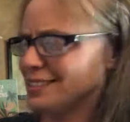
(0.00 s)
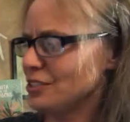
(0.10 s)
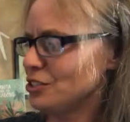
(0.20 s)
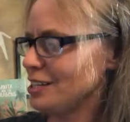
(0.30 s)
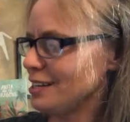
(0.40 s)

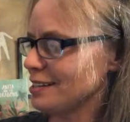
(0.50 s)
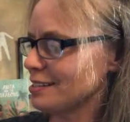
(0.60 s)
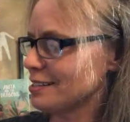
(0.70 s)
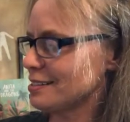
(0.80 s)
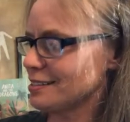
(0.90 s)
She
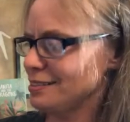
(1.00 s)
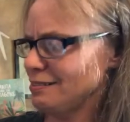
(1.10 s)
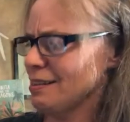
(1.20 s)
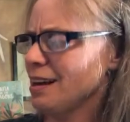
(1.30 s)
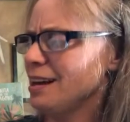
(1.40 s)
asks.
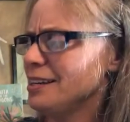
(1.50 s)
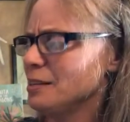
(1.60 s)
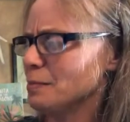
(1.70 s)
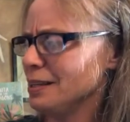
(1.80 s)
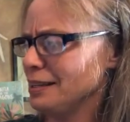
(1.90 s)
I
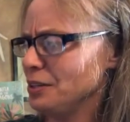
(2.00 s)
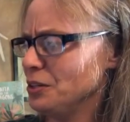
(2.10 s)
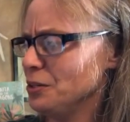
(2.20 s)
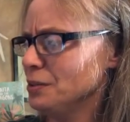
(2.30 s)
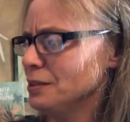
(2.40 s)
didn't plant
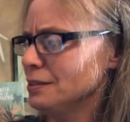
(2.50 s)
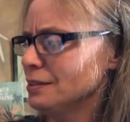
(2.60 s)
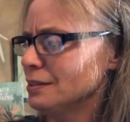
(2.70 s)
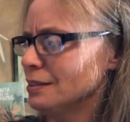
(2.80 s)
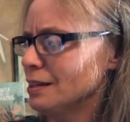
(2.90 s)
you.
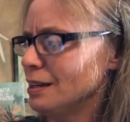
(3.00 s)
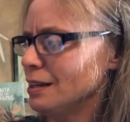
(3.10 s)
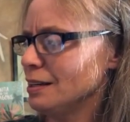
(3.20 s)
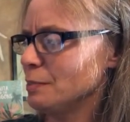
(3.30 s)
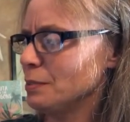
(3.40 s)

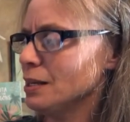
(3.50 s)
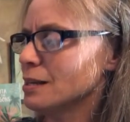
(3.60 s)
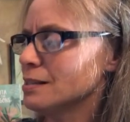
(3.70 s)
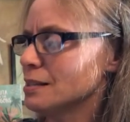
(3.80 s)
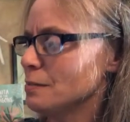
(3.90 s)
Anna
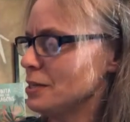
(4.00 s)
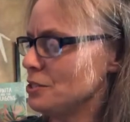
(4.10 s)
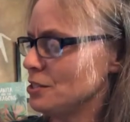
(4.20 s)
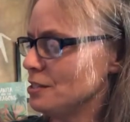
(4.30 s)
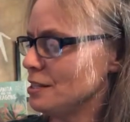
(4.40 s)
plucks and
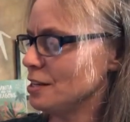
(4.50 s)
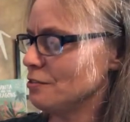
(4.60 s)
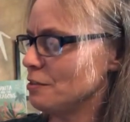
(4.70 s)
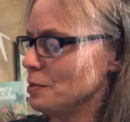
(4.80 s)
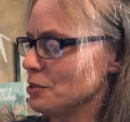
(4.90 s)
pitches the
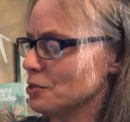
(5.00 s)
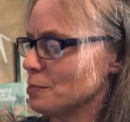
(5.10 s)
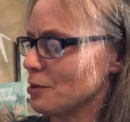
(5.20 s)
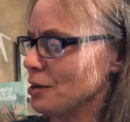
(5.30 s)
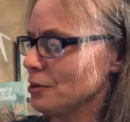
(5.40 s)
unfamiliar
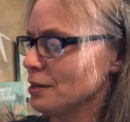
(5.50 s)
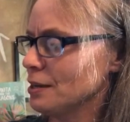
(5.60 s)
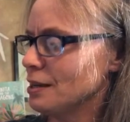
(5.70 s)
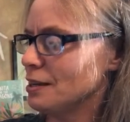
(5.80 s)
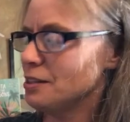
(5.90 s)
sprout.
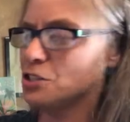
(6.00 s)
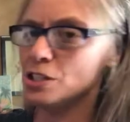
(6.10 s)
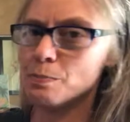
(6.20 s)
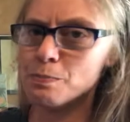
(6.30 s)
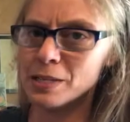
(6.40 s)
Then
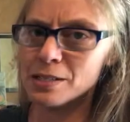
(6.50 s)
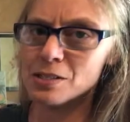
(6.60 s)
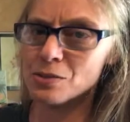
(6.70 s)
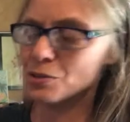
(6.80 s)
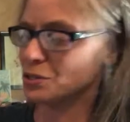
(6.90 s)
she
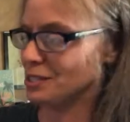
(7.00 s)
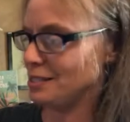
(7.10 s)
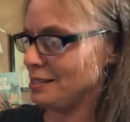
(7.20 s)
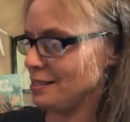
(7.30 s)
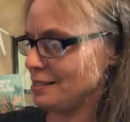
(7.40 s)
picks through her
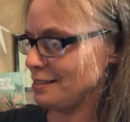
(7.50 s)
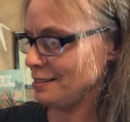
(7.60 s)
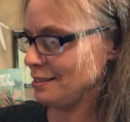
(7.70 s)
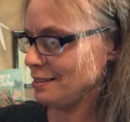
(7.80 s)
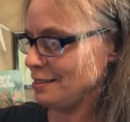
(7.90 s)
seeds.
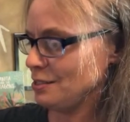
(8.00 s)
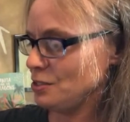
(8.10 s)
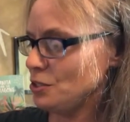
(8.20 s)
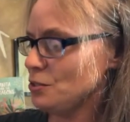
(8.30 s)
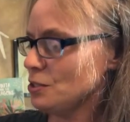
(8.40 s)

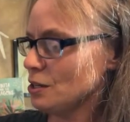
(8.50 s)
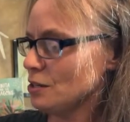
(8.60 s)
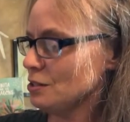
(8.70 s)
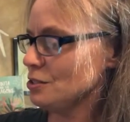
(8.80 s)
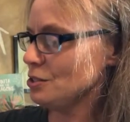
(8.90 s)
Too
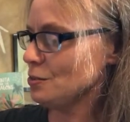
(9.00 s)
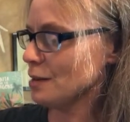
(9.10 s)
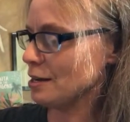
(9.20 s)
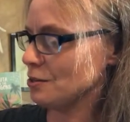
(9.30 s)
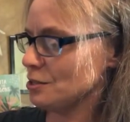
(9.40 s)
dull, too
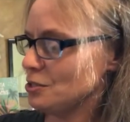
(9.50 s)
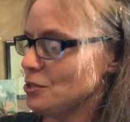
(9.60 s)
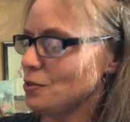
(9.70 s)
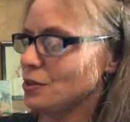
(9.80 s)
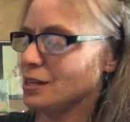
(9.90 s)
round,
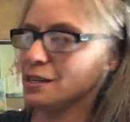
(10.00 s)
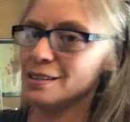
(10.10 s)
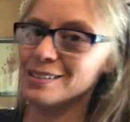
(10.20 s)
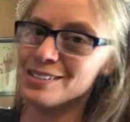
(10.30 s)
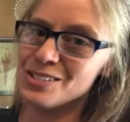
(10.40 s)
too
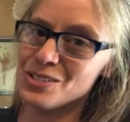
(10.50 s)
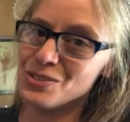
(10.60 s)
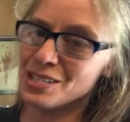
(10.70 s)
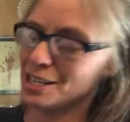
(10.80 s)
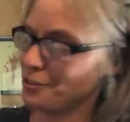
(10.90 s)
thin, too
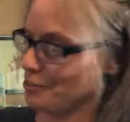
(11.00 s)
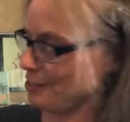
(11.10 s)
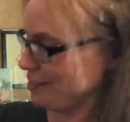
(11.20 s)
tough.